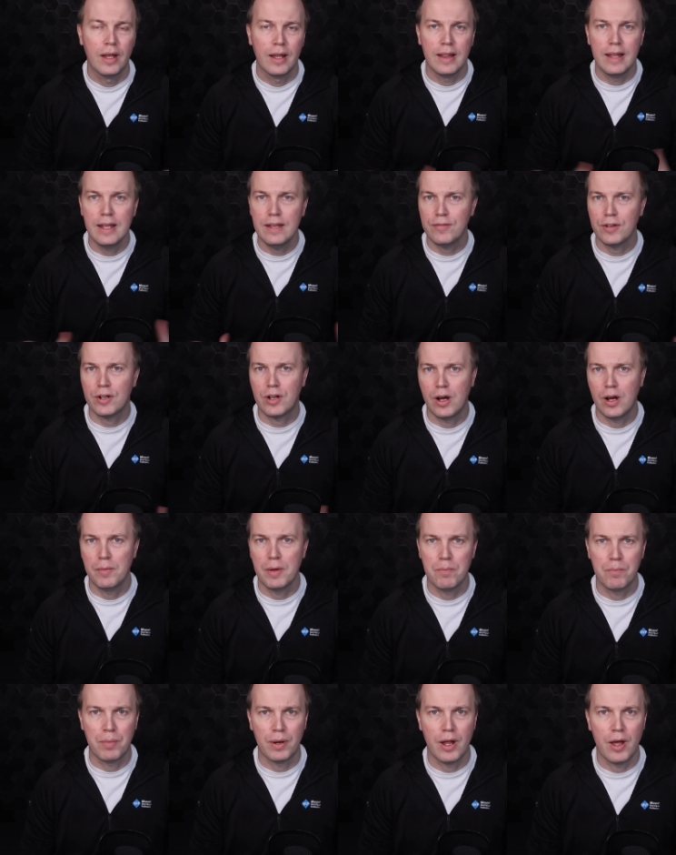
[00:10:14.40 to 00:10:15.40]
Leave a
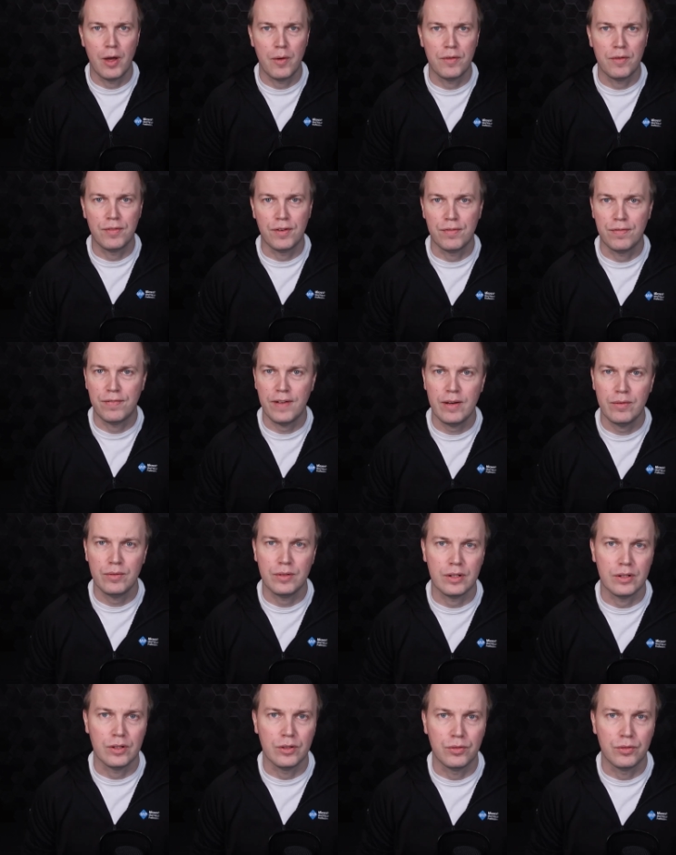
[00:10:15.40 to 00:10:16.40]
comment below if you found
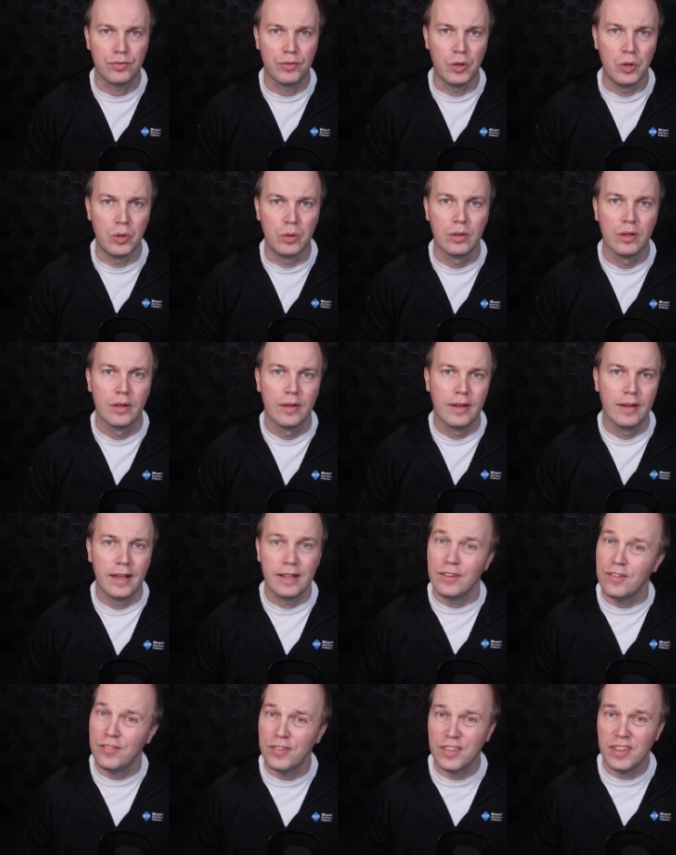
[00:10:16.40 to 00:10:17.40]
it useful.
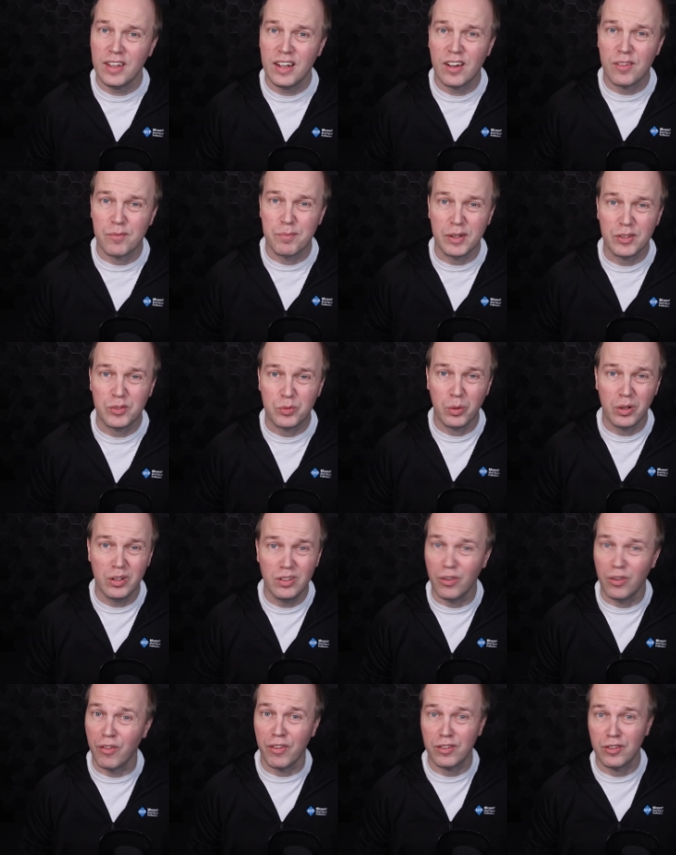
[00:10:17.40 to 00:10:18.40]
If you think I've missed one
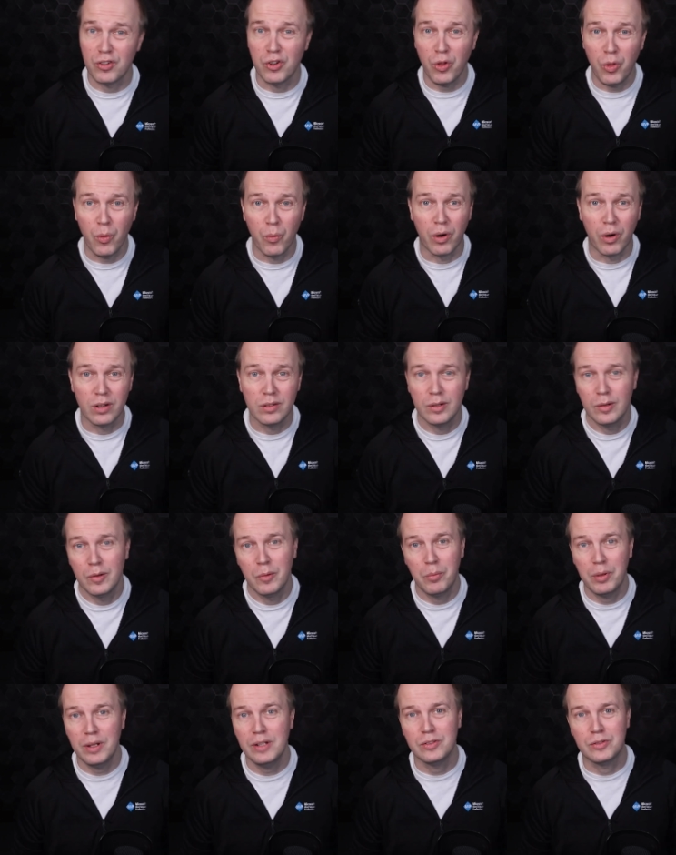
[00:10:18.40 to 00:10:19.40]
or there's another one,
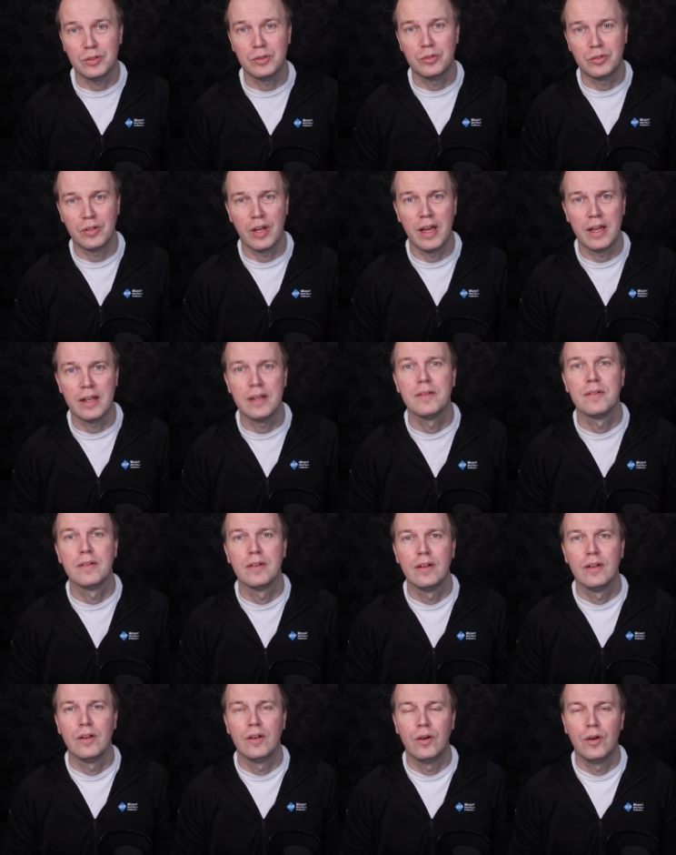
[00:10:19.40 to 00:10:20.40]
please do say.
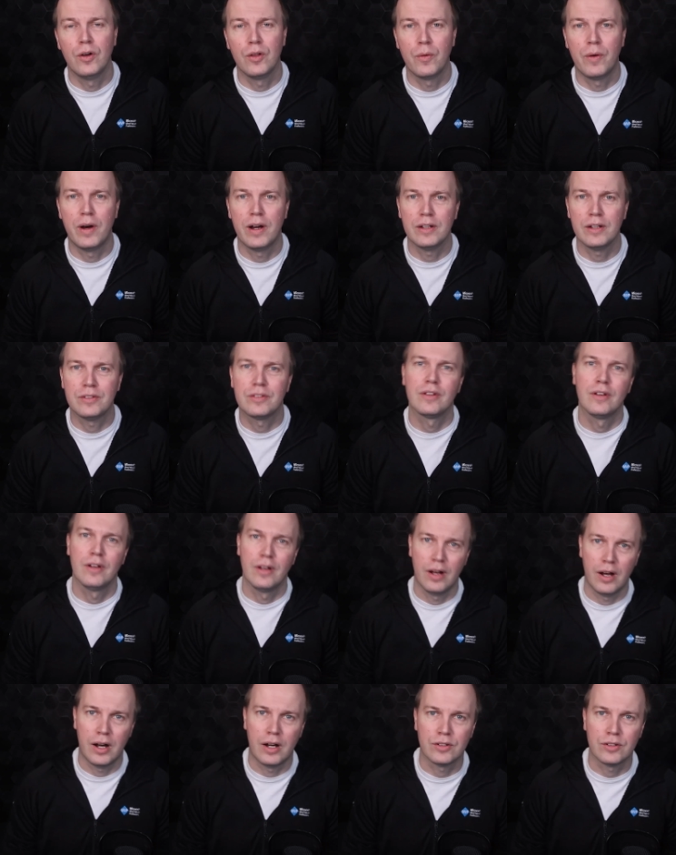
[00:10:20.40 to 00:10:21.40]
Otherwise,
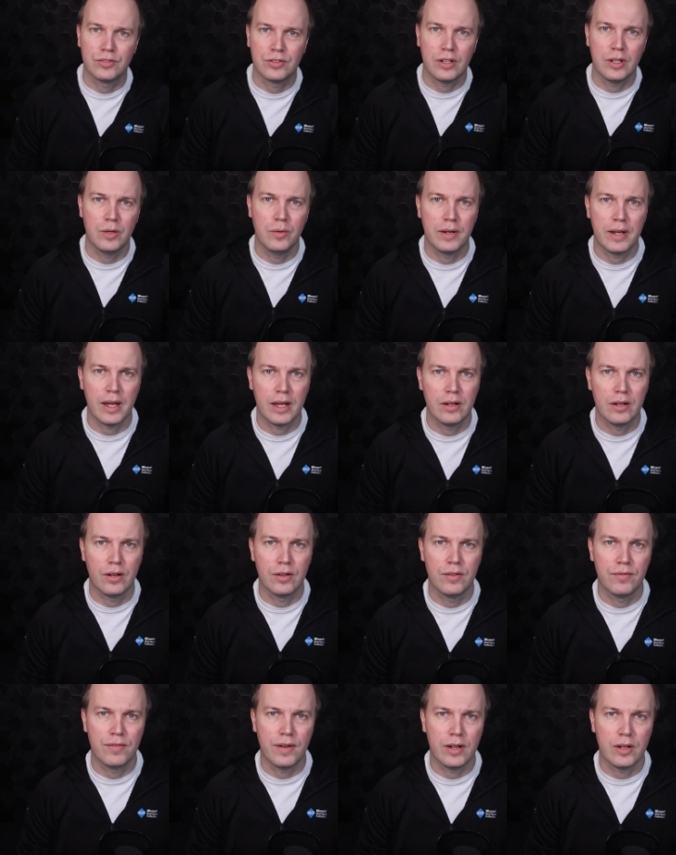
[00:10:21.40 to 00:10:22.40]
I'll see you again on
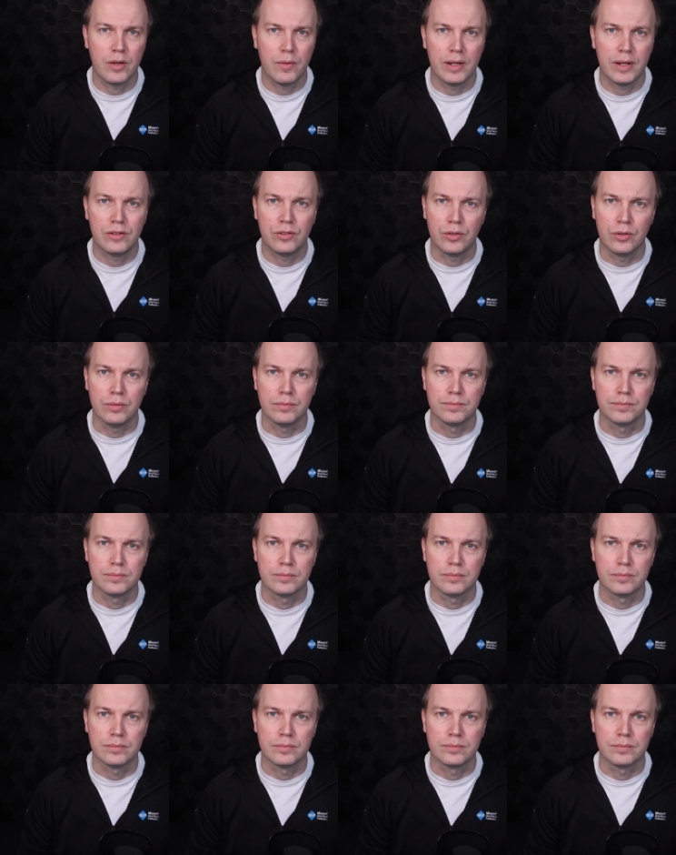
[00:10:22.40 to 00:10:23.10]
the value add soon.